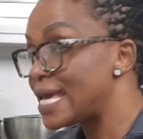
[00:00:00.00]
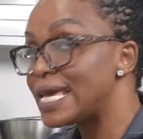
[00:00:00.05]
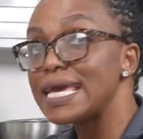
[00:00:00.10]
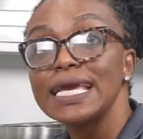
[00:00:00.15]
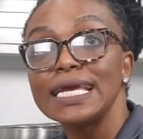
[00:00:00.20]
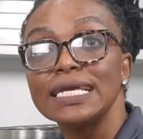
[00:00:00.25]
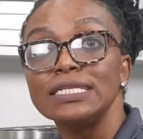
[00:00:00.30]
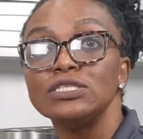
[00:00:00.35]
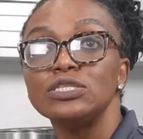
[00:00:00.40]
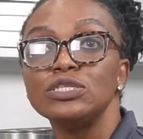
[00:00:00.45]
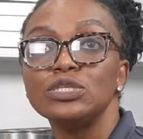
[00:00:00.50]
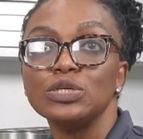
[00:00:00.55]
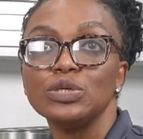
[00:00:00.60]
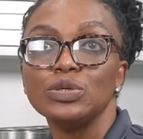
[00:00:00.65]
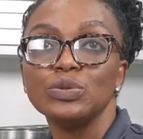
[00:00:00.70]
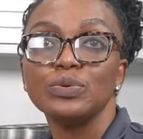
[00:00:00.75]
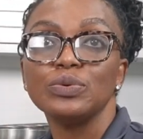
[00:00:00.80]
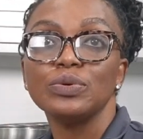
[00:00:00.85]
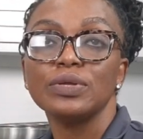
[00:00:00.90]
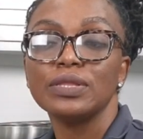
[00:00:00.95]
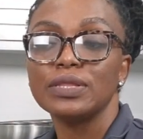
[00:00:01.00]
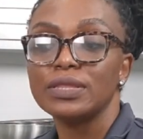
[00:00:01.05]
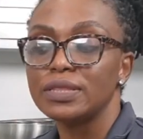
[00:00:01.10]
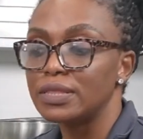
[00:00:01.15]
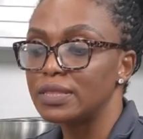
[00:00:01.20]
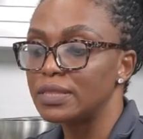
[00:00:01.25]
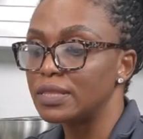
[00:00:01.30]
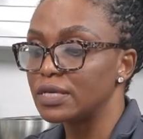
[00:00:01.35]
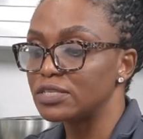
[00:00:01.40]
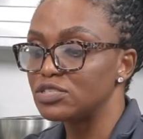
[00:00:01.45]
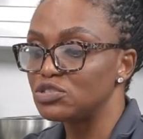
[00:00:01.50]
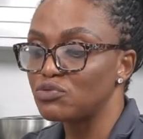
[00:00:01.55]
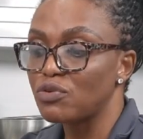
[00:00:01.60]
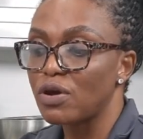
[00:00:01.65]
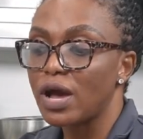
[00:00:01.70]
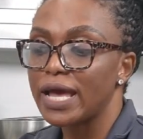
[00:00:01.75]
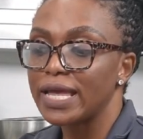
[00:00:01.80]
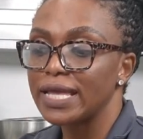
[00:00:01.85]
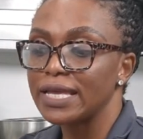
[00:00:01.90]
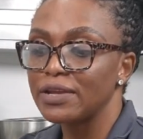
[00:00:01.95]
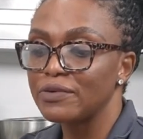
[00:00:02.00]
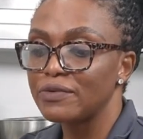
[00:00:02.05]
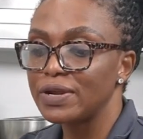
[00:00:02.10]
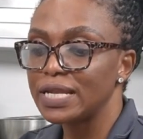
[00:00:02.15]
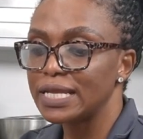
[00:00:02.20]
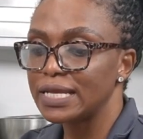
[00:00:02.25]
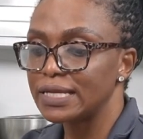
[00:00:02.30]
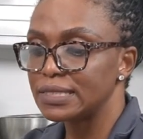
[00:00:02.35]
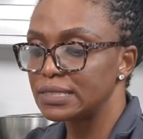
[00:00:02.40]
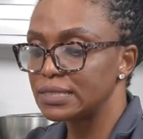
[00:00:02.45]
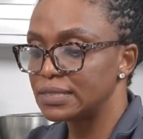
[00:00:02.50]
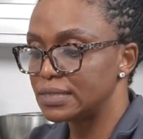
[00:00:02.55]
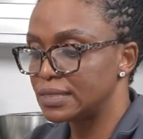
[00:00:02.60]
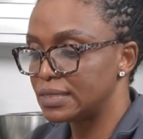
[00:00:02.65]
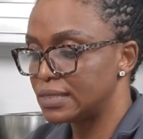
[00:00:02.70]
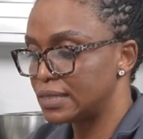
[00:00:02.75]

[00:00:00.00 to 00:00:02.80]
into the dry ingredients.